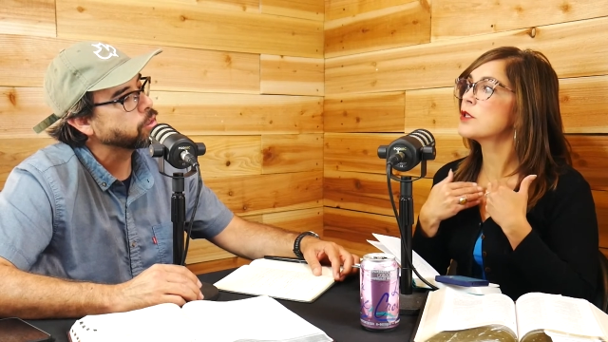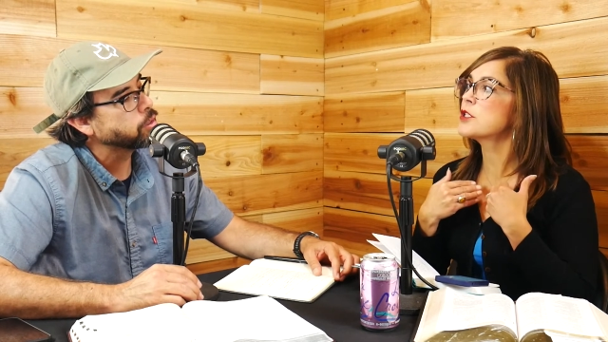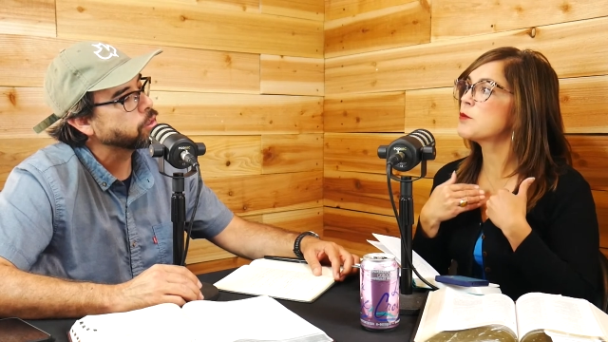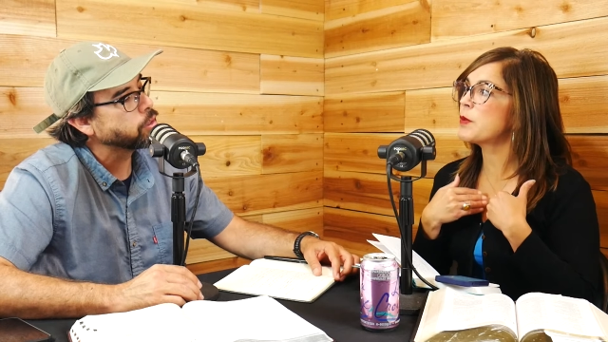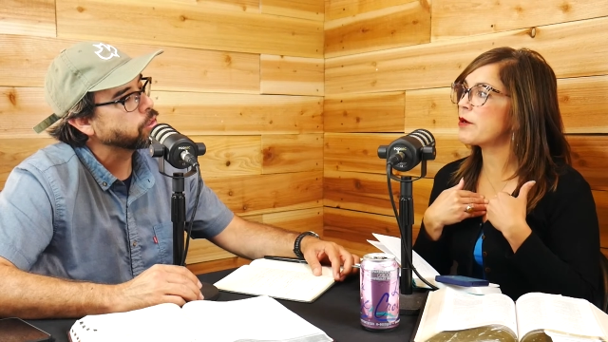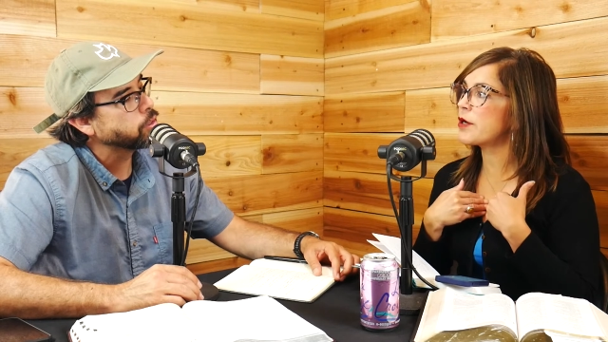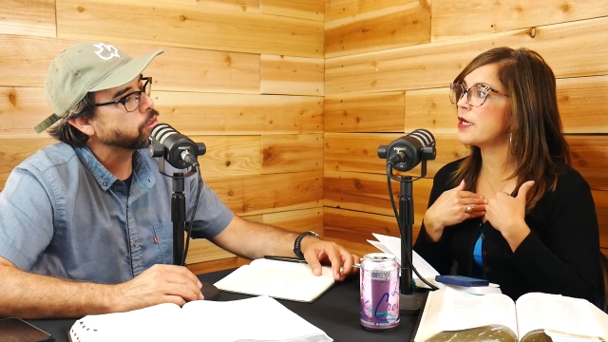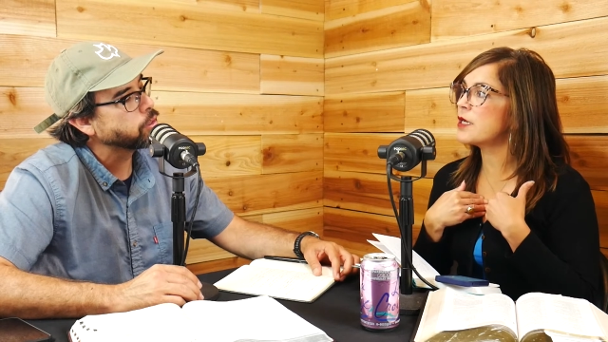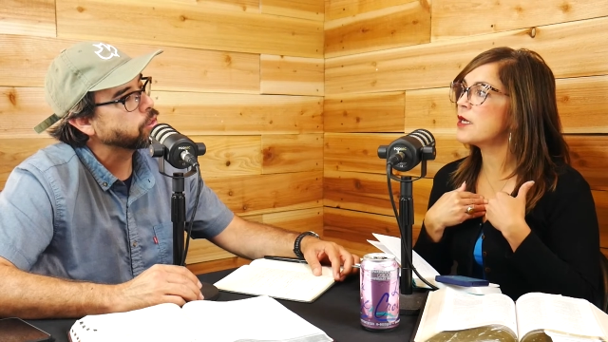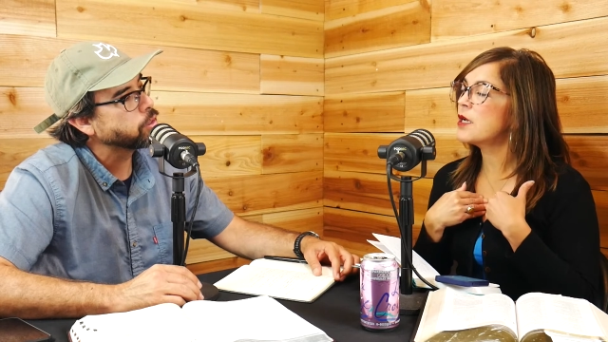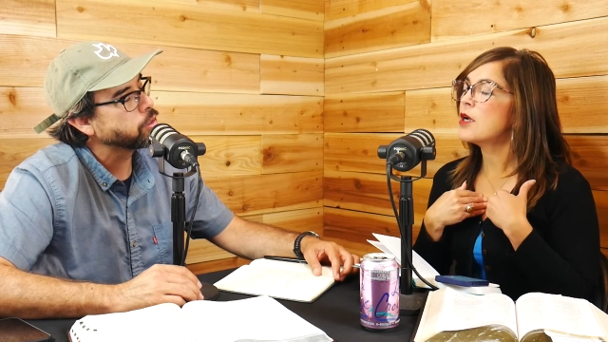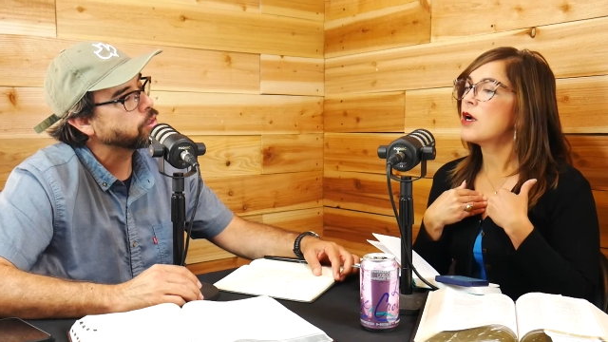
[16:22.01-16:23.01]
Speaker 1: the spirit
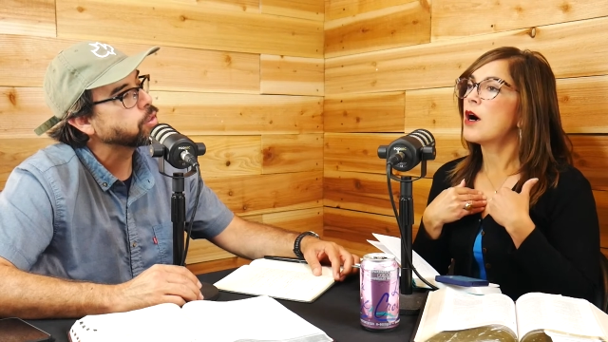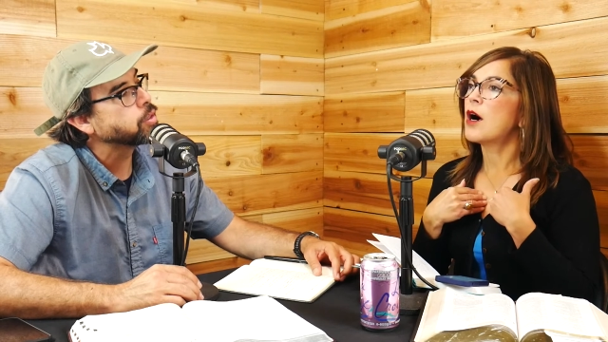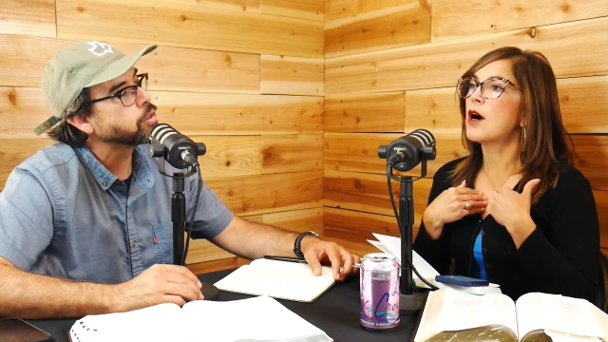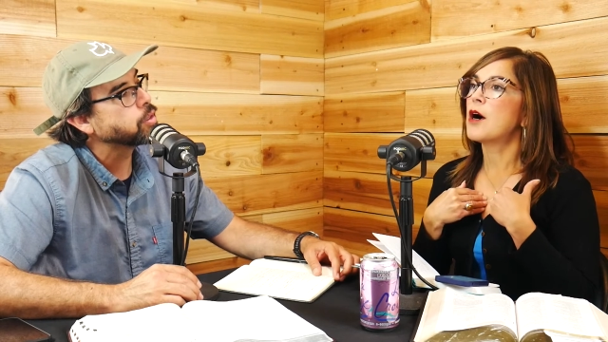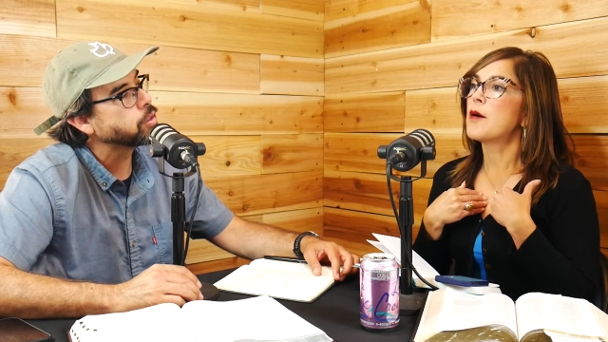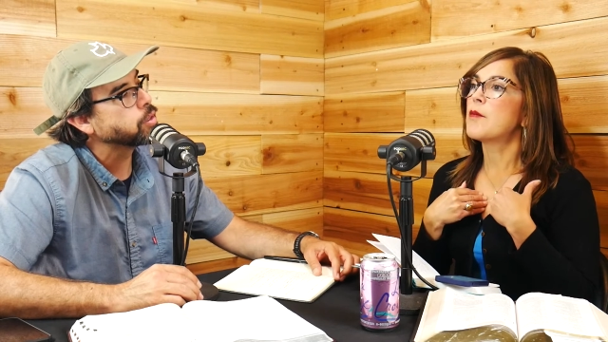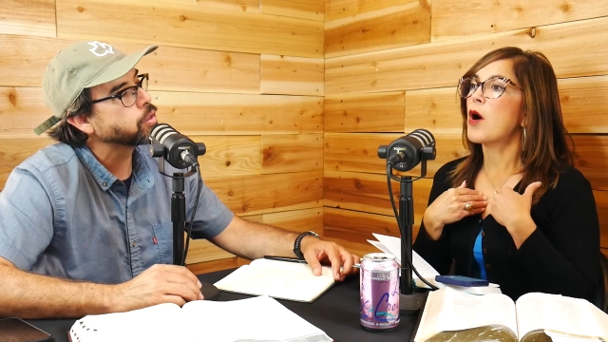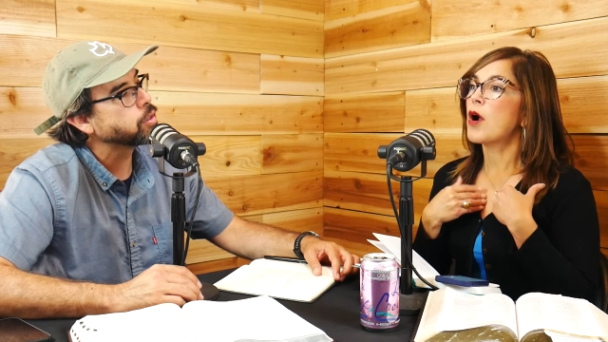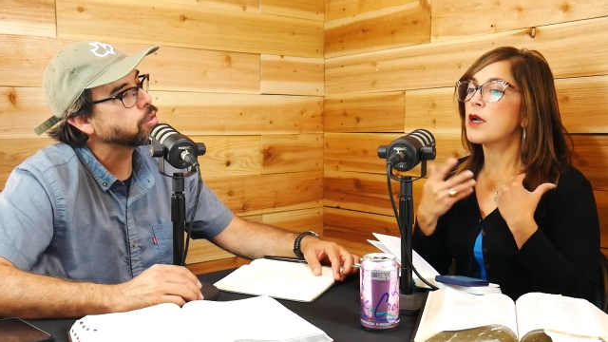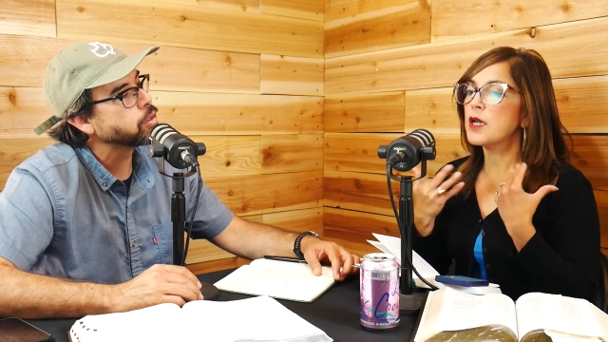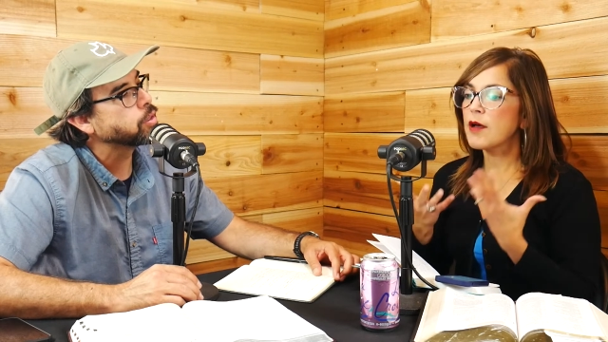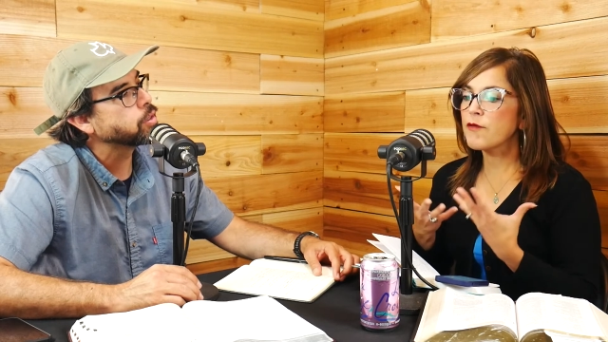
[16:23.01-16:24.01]
um,
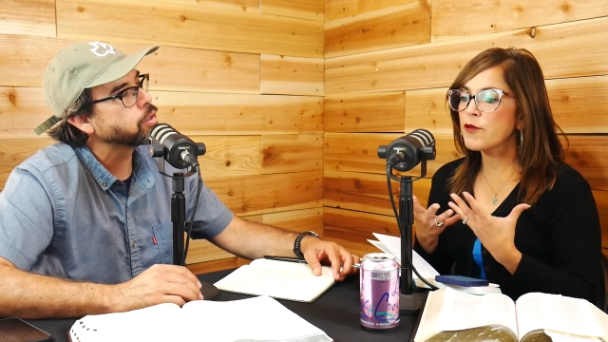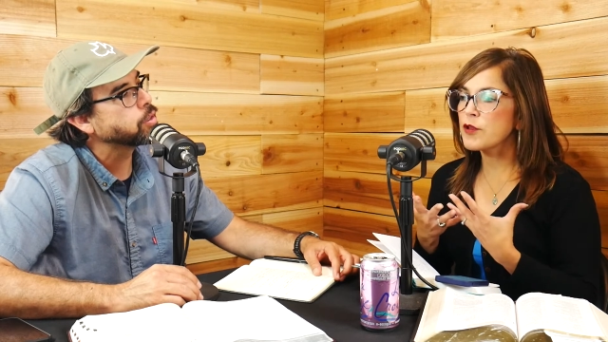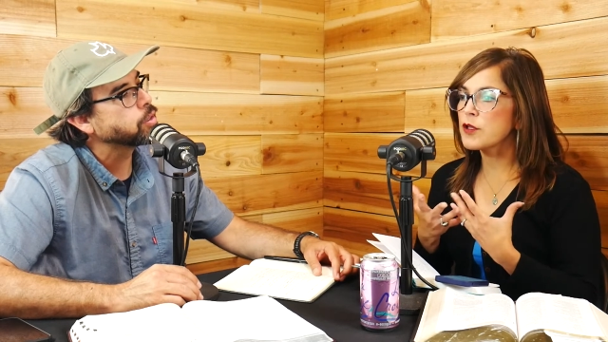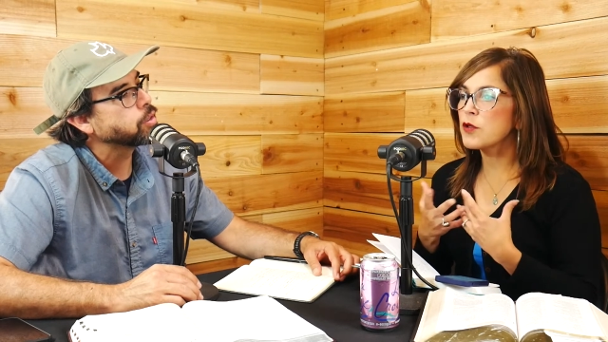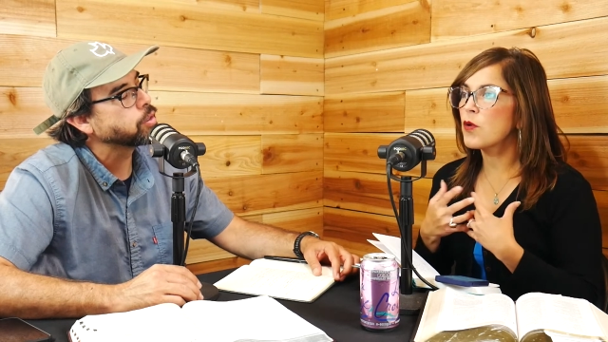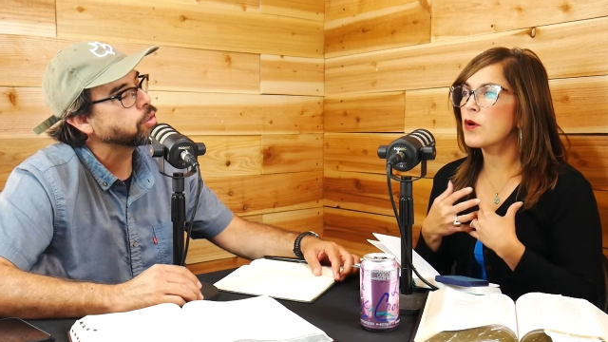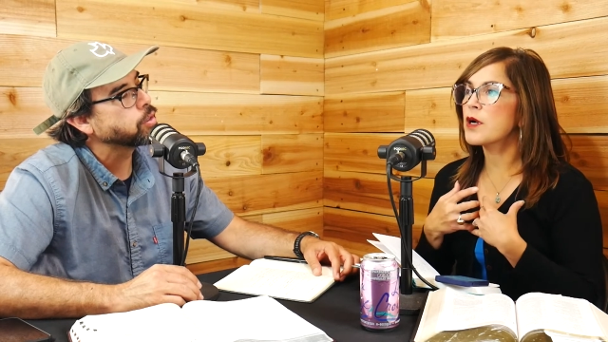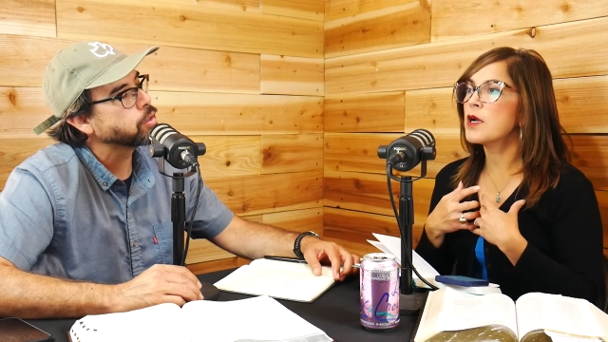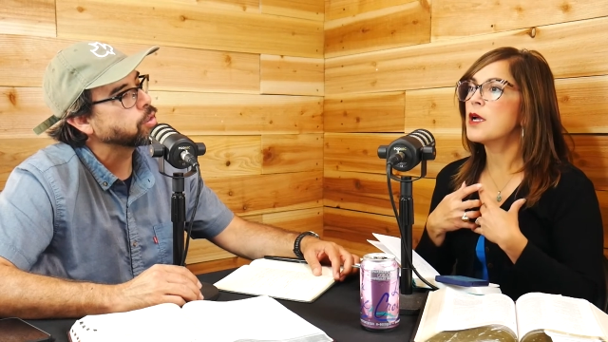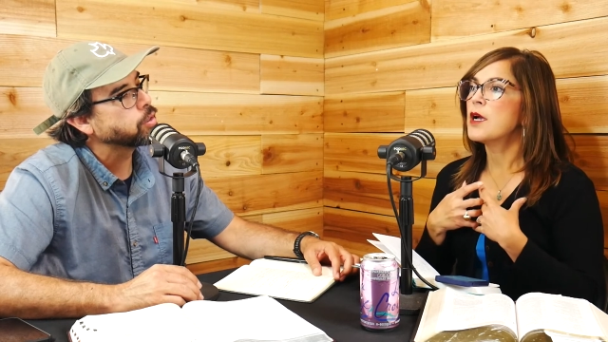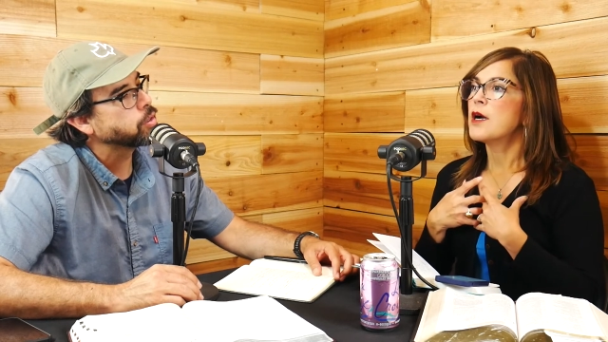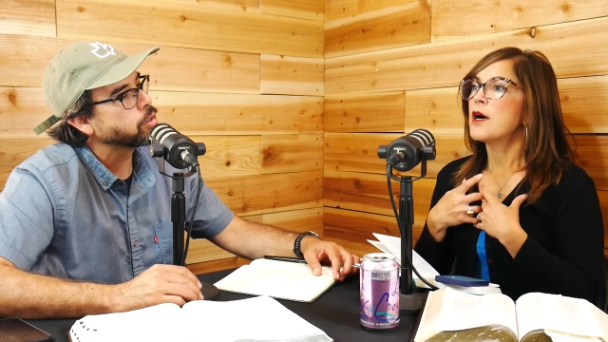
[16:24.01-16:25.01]
our love for the lord